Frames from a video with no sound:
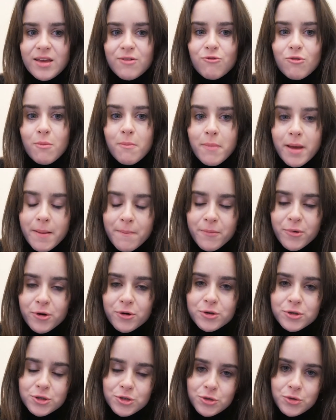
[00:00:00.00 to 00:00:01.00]

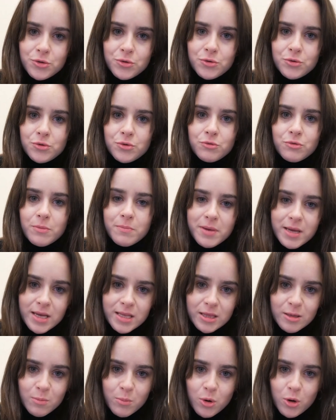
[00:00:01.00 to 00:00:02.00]
Remember to
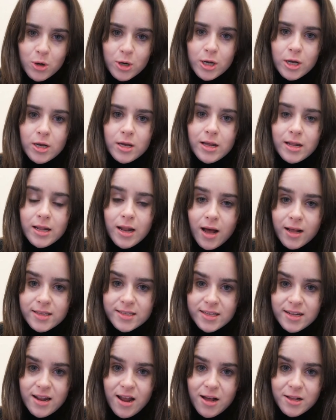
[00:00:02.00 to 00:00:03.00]
repeat the book
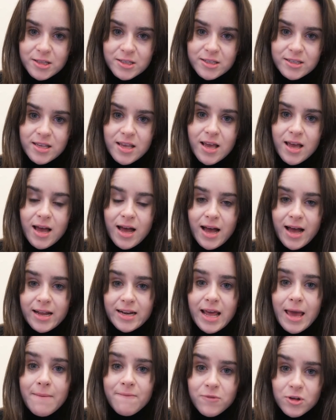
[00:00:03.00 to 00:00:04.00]
lots and lots
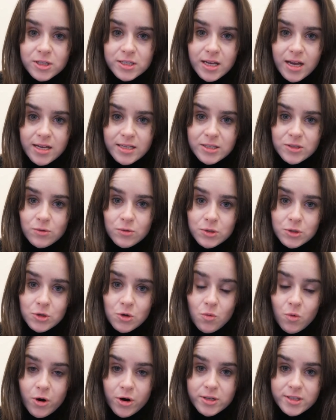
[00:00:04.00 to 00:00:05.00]
and emphasize those
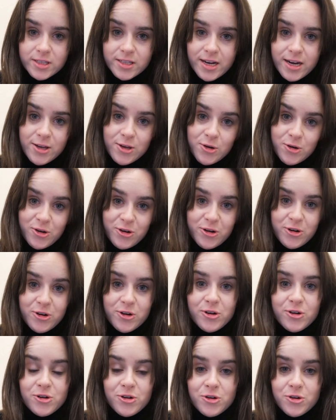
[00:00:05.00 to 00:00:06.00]
new words that
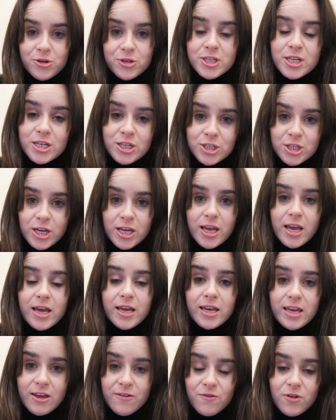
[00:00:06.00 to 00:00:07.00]
you're teaching
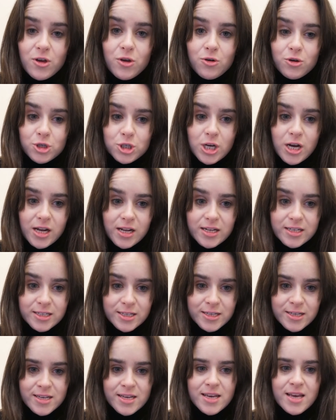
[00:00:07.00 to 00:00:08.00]
and giving your child.
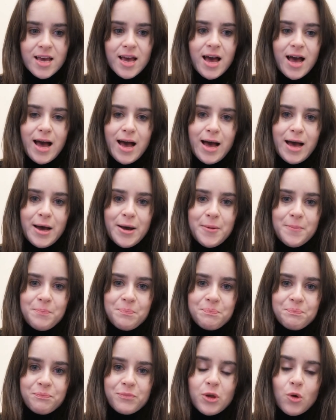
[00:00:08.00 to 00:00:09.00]

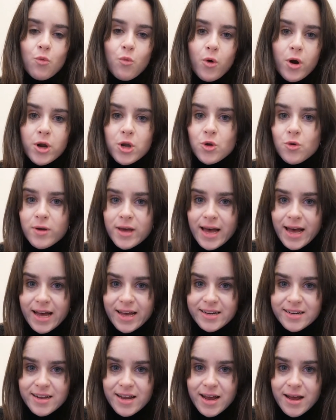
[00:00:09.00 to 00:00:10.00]
Where you
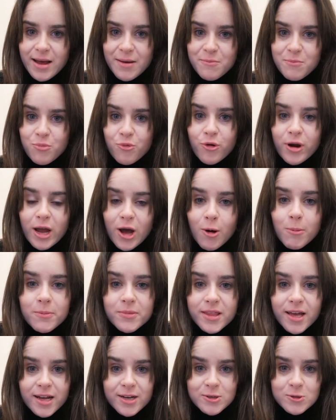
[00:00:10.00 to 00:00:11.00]
can, bring up
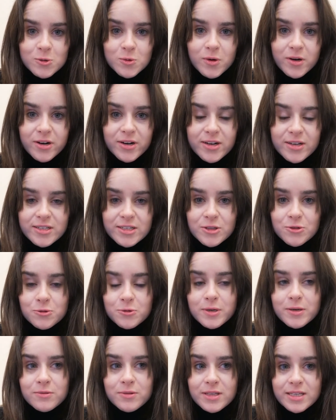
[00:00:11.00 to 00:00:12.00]
that new word
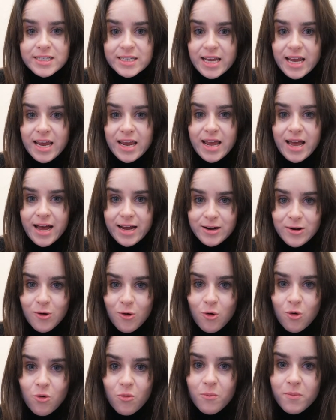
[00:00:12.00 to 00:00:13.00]
throughout the day at
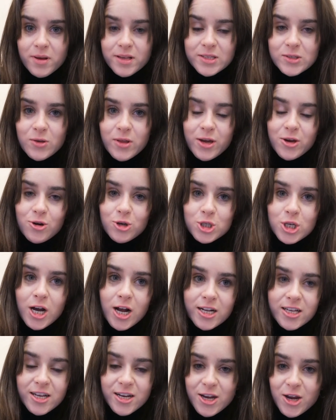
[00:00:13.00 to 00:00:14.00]
home so that your
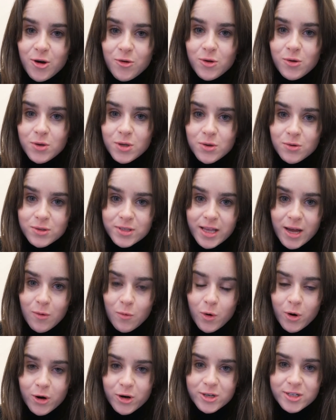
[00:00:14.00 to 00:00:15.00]
child can hear you use that
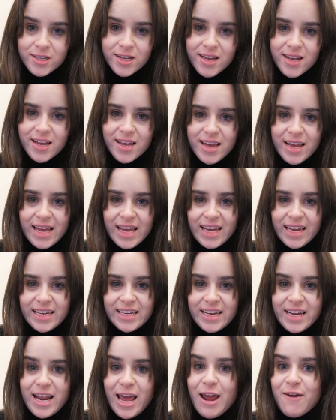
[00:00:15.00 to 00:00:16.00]
word in
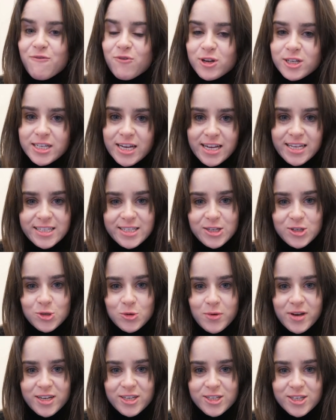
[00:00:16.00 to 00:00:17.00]
an everyday
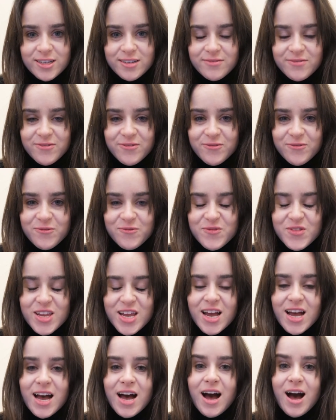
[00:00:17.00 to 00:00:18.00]
situation.
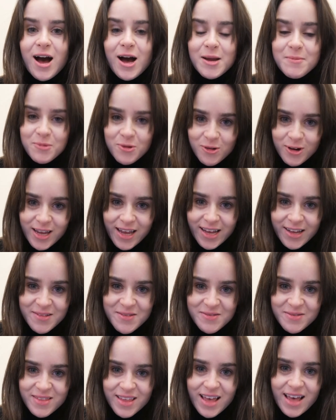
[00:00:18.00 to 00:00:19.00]
I'm Maria
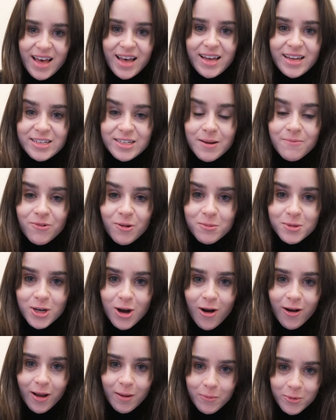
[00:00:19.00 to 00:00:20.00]
and I'm from
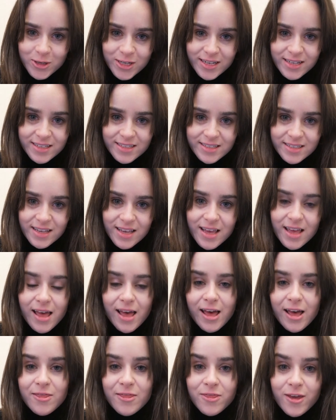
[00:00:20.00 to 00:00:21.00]
Talking Buddies,
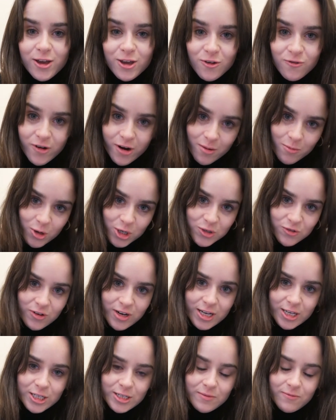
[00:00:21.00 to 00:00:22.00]
and thank you very much for
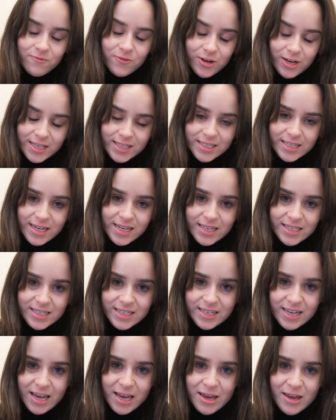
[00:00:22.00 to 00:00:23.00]
listening
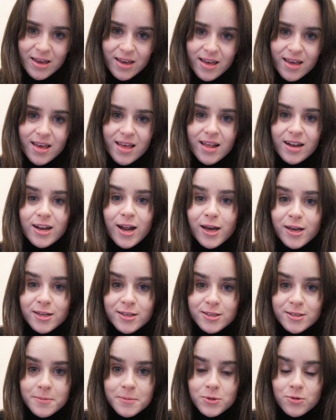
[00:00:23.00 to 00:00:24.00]
today. Like and
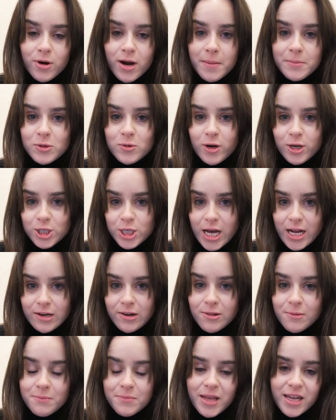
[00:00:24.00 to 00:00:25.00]
subscribe to our
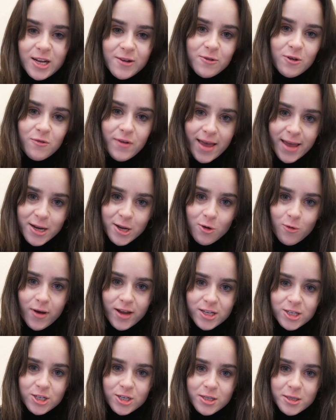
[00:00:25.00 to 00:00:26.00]
channel, and if you have any
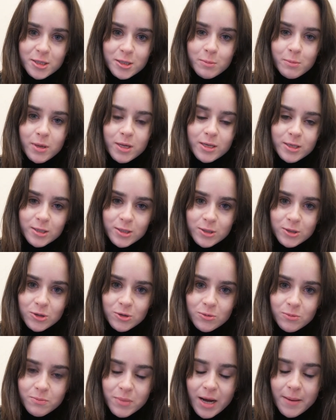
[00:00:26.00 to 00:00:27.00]
questions, please
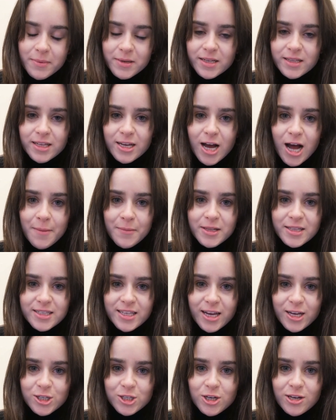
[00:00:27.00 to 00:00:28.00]
do pop it in the comment
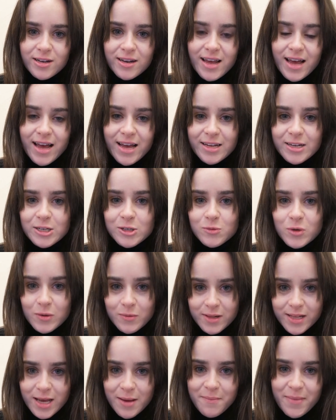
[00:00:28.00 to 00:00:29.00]
section and we will
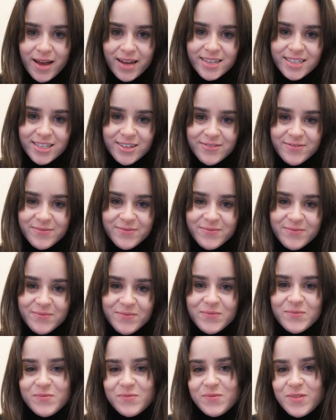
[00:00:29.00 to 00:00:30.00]
get back to you.
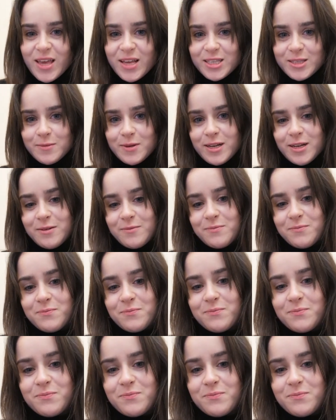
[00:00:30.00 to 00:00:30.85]
Thanks a million.